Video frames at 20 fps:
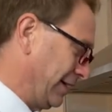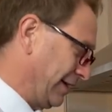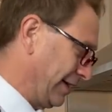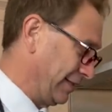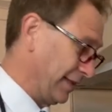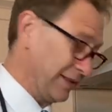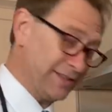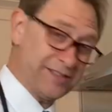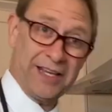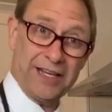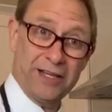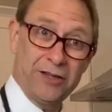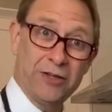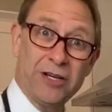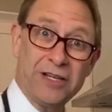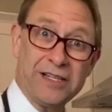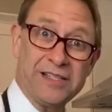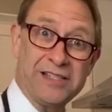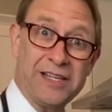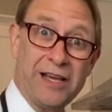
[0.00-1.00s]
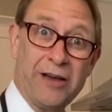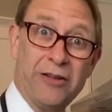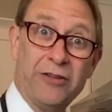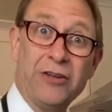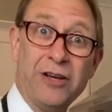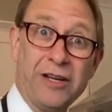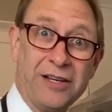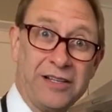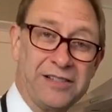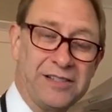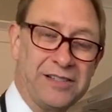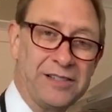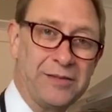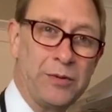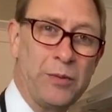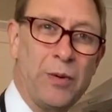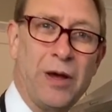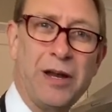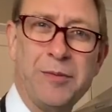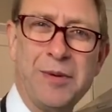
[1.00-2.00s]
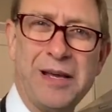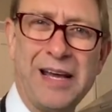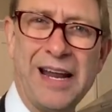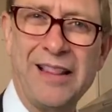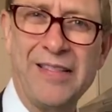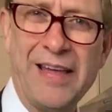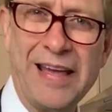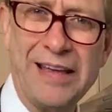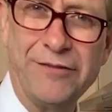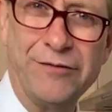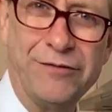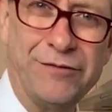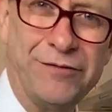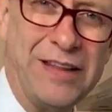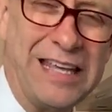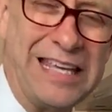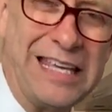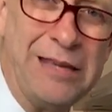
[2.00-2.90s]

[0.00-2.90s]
Let's take a look and see how it looks. I want it to be kind of like flaky